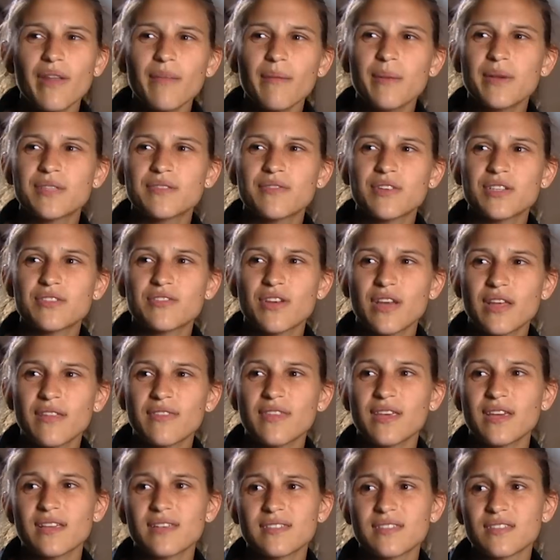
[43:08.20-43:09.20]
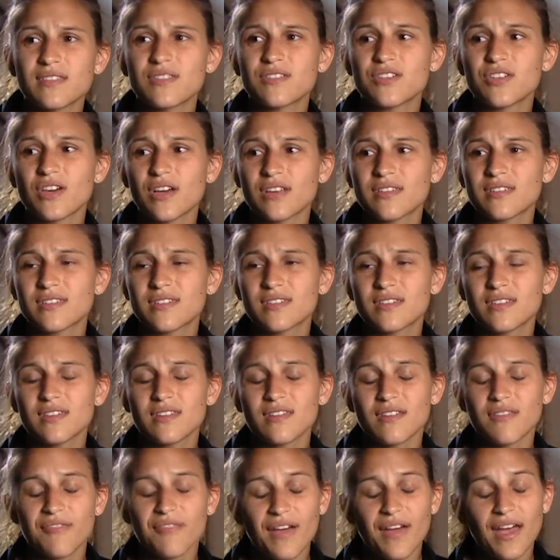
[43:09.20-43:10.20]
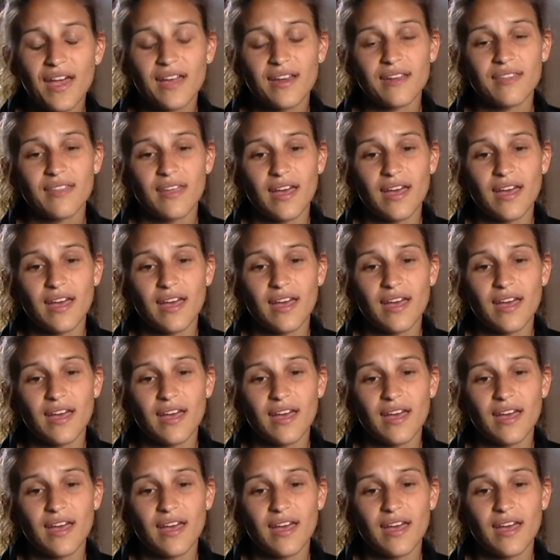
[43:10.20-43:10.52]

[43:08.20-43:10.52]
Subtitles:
of the most frustrating things is just the fact